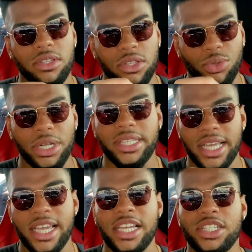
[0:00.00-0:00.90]
Three
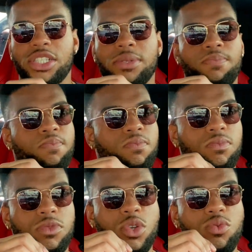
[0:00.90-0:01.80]
things
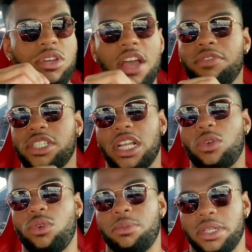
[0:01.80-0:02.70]
you never tell a
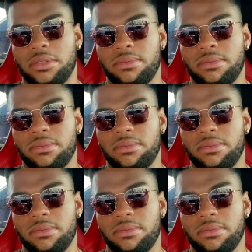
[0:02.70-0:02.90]
woman.